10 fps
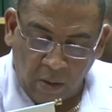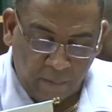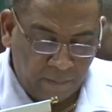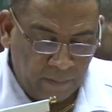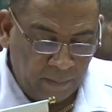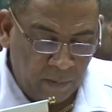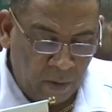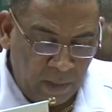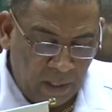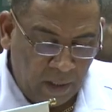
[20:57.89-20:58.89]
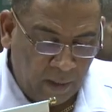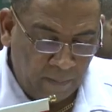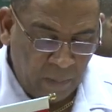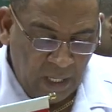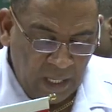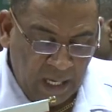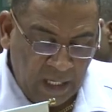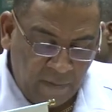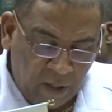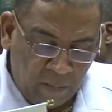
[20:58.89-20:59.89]
of Dominica
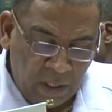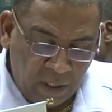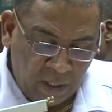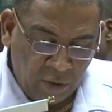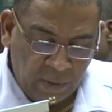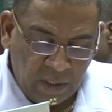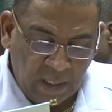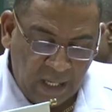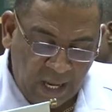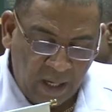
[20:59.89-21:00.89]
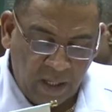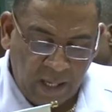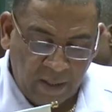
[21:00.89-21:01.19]
and developing countries alike,